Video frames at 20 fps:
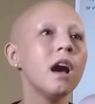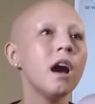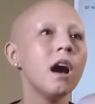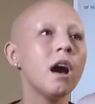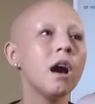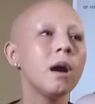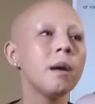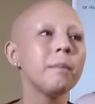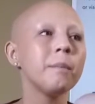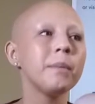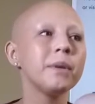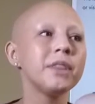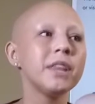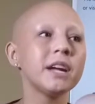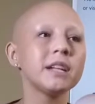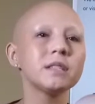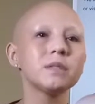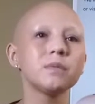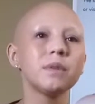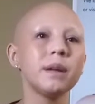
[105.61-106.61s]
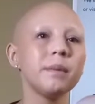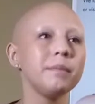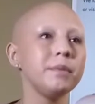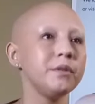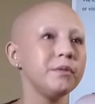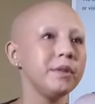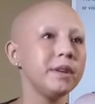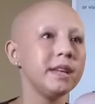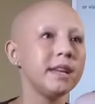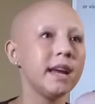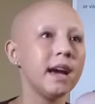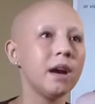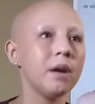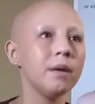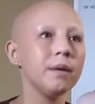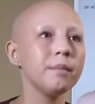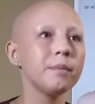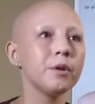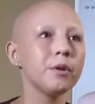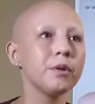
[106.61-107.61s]
But that's what I'm doing now.
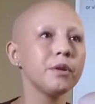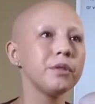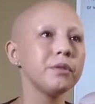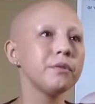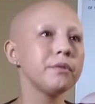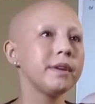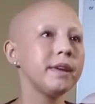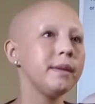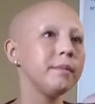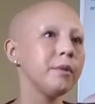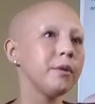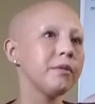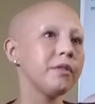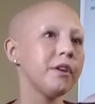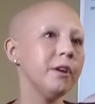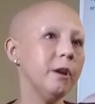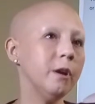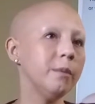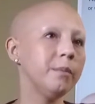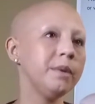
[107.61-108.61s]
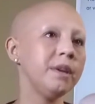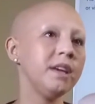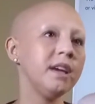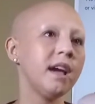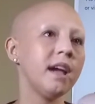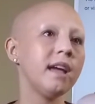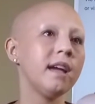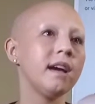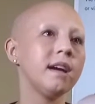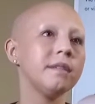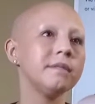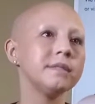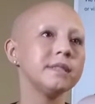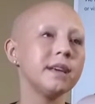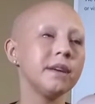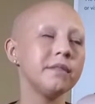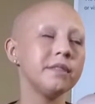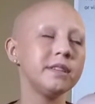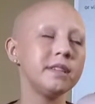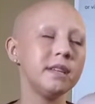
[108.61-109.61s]
I'm going through chemotherapy. I have
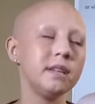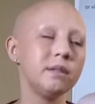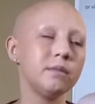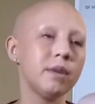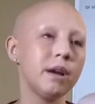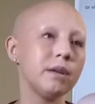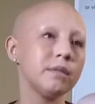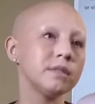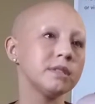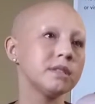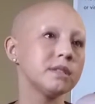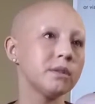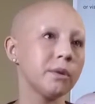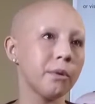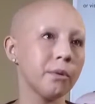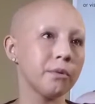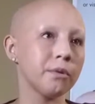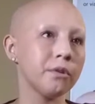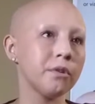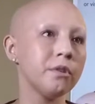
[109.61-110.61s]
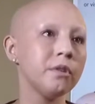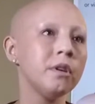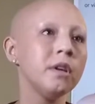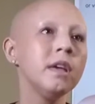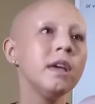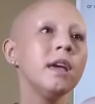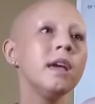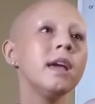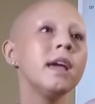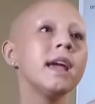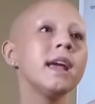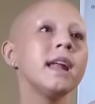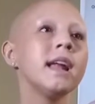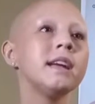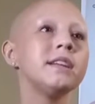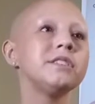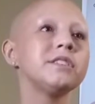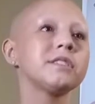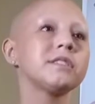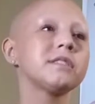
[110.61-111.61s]
17 rounds total, and
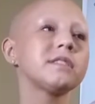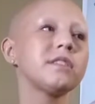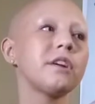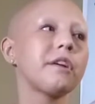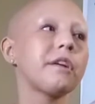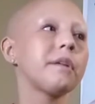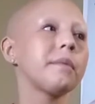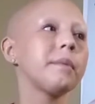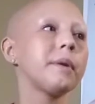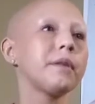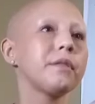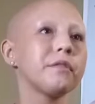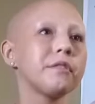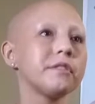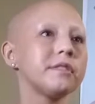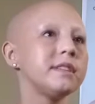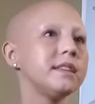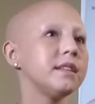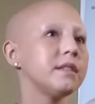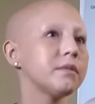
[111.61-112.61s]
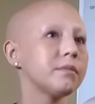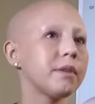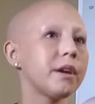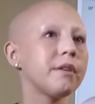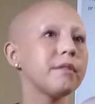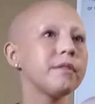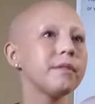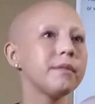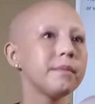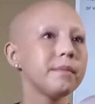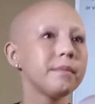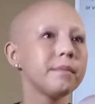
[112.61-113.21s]
I just started my 13th round.